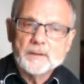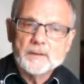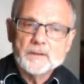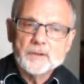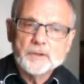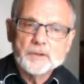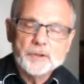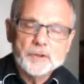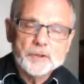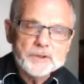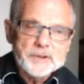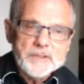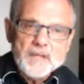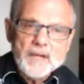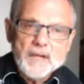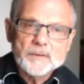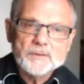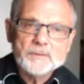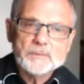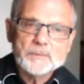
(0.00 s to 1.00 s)
church
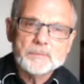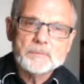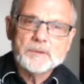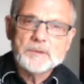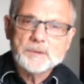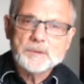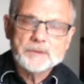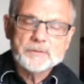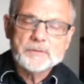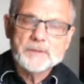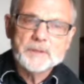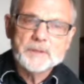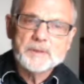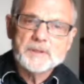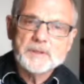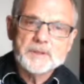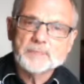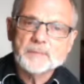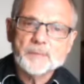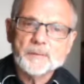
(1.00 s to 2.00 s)
council were extremely
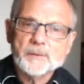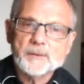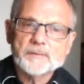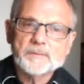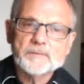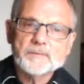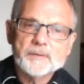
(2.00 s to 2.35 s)
supportive,